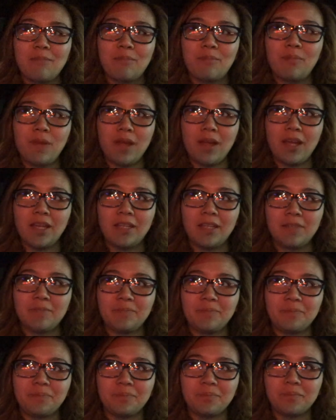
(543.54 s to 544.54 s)
but
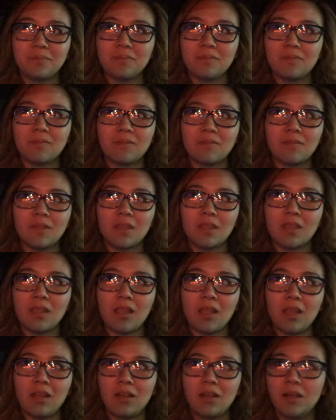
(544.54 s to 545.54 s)

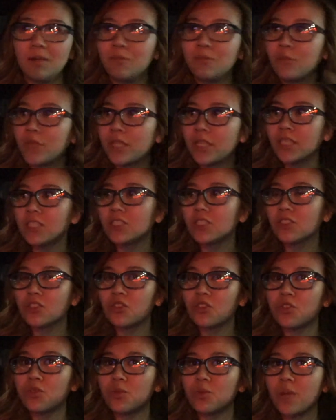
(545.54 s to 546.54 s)
um, when it's
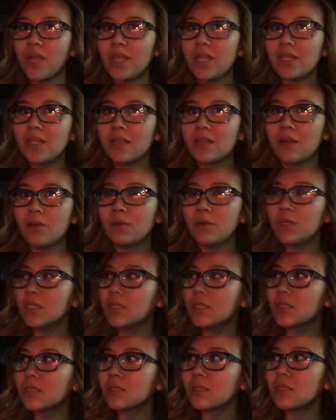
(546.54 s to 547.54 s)
straight, it
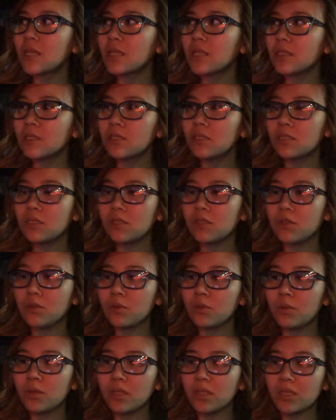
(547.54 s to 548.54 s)
always tends
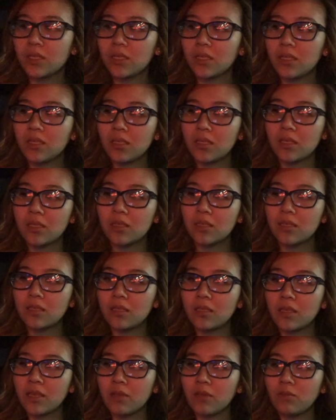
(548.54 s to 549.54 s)
to
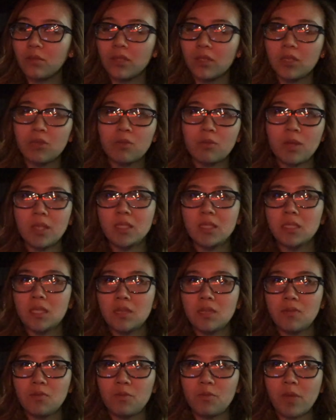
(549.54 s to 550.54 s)
get really
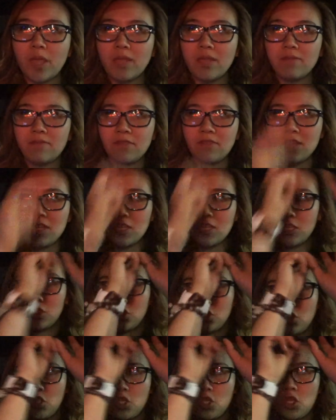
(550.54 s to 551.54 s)
crazy and wavy
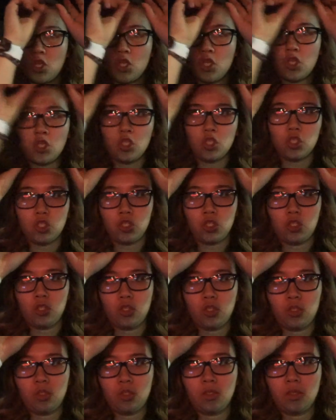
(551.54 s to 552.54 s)
and
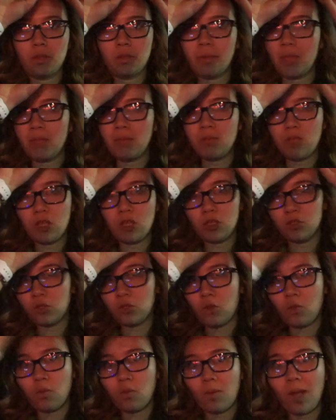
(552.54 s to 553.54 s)
just the baby hairs
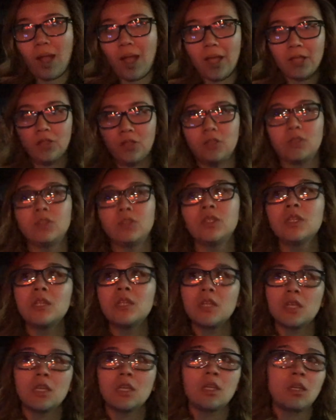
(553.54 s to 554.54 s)
go wild.
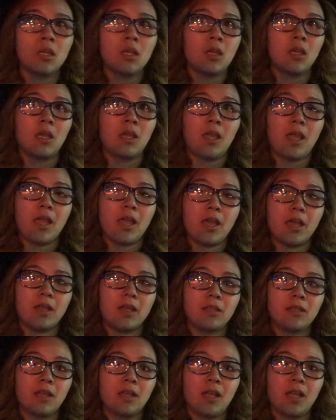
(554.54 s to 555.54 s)

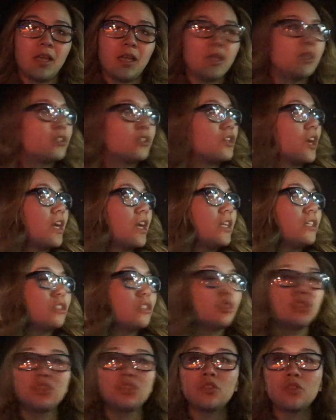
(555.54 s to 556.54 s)
And I tried
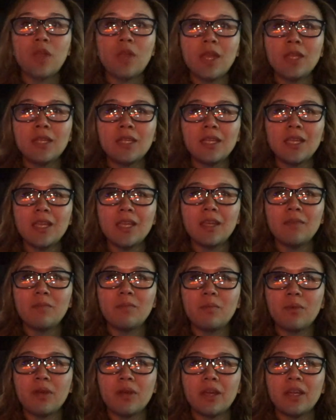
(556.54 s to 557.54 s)
straightening it,
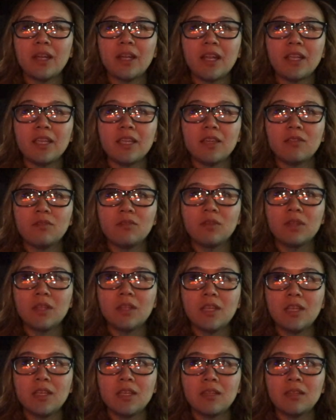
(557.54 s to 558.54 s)
but I can't
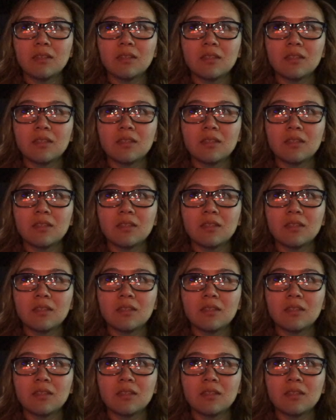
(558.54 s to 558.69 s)
really